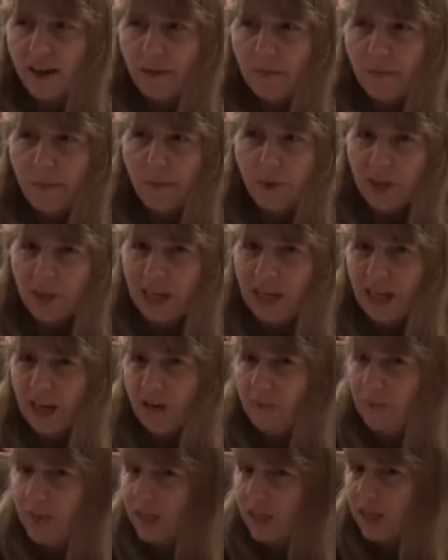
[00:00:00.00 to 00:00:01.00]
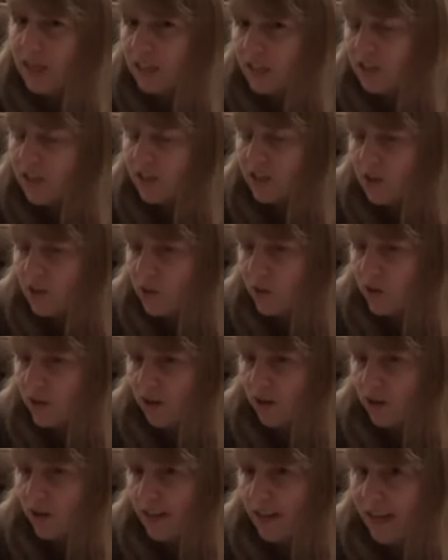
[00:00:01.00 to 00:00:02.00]
bullying me into the
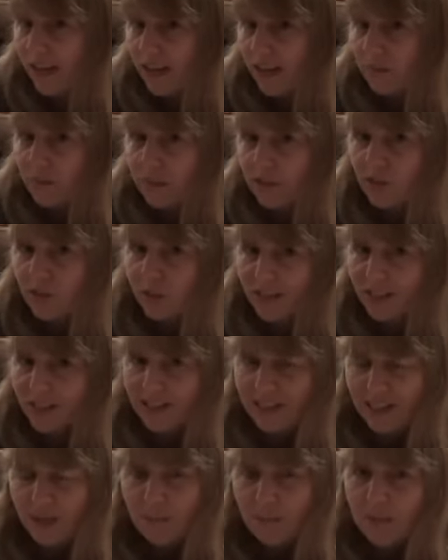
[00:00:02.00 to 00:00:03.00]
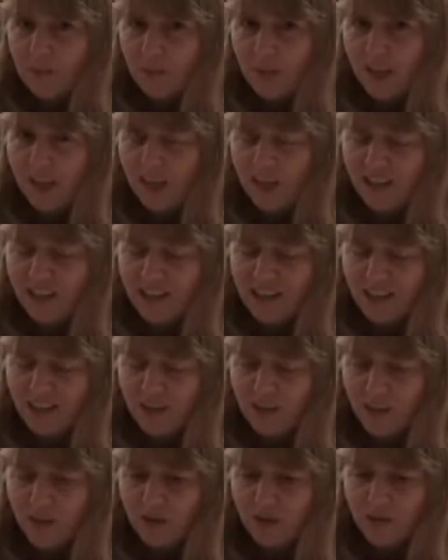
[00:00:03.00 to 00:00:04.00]
corner and getting me to accept being his
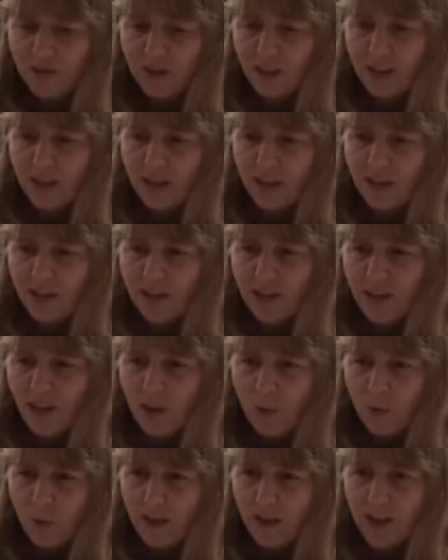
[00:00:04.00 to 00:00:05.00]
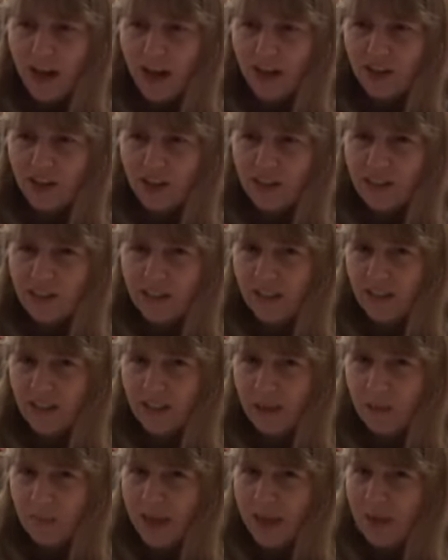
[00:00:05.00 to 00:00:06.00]
girlfriend would not just
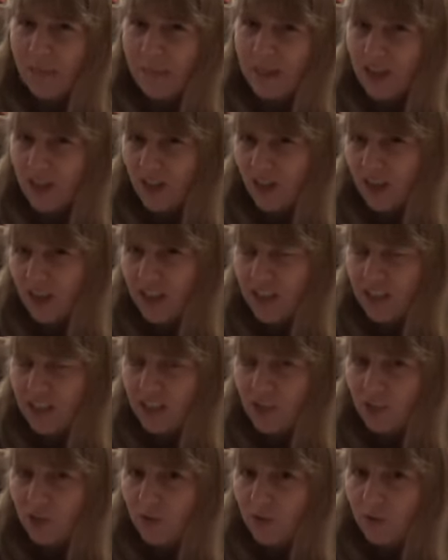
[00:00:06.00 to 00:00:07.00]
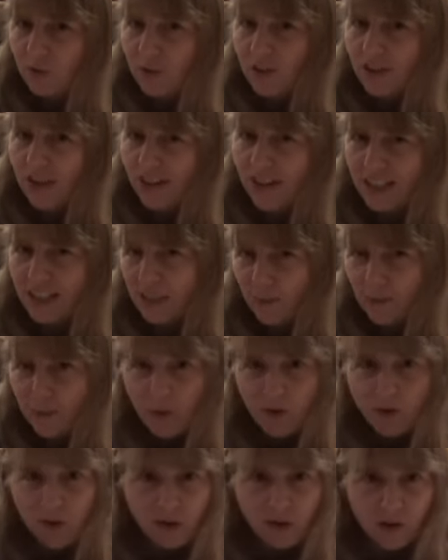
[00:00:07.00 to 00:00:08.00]
suddenly make me turn into a
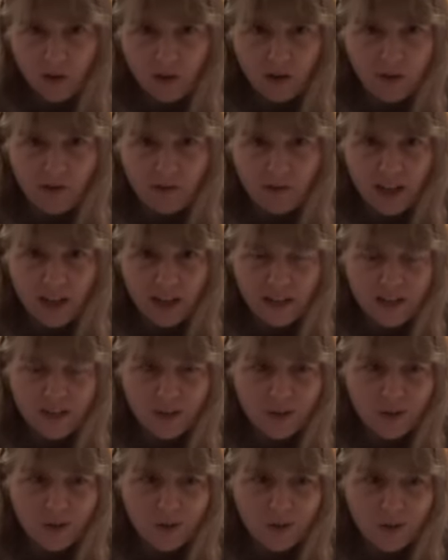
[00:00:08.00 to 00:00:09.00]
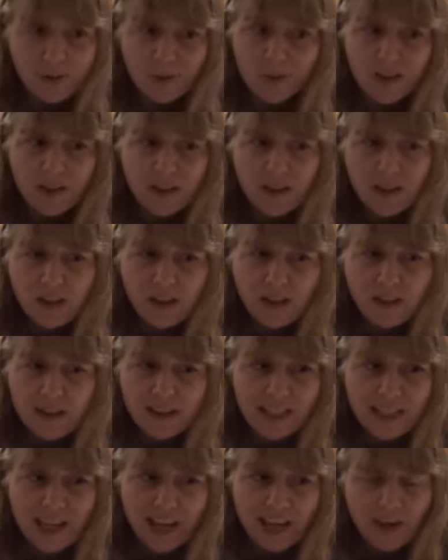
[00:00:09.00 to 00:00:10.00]
typical girlfriend who
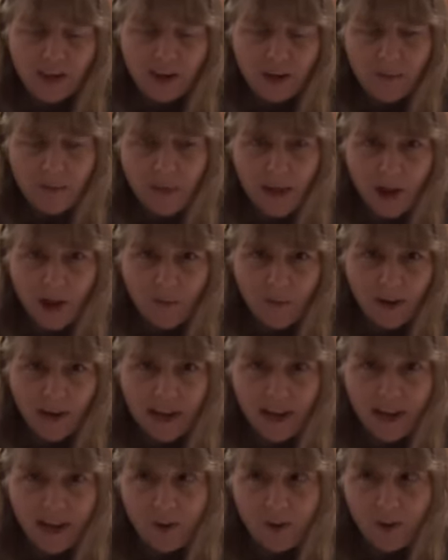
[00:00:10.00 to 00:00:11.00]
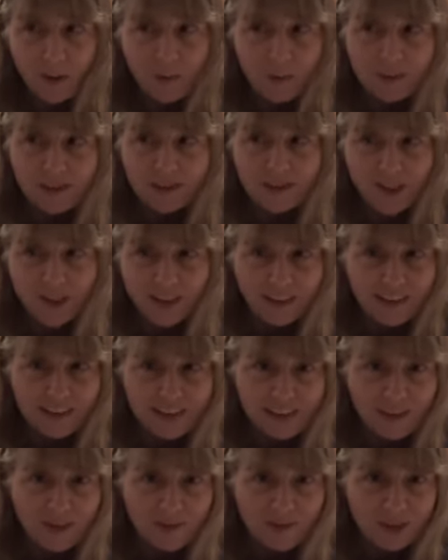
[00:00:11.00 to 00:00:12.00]
desired him that way or was
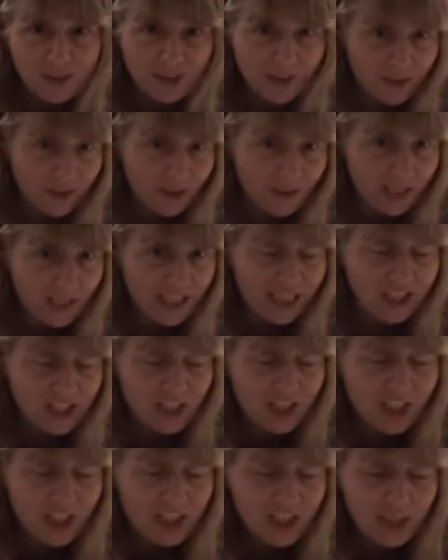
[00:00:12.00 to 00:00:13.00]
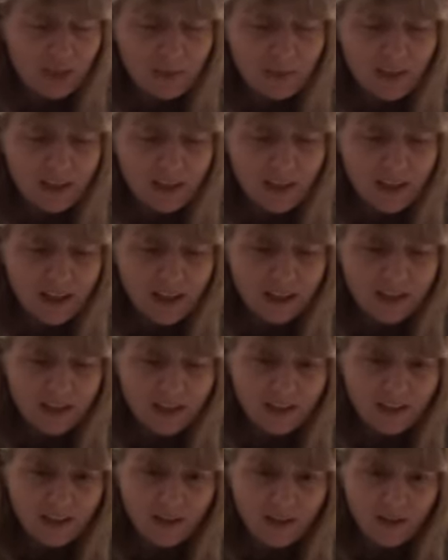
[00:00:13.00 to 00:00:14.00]
jealous of his other relationships.
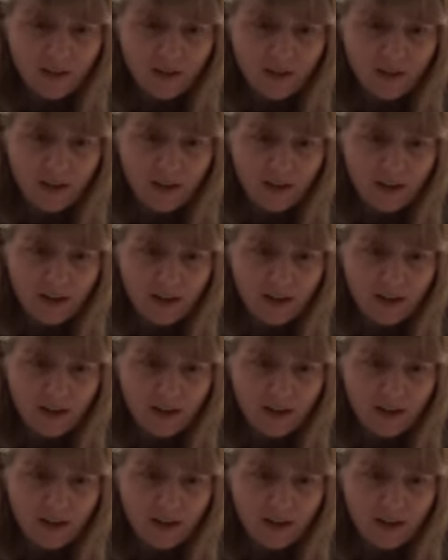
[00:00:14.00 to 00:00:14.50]
So,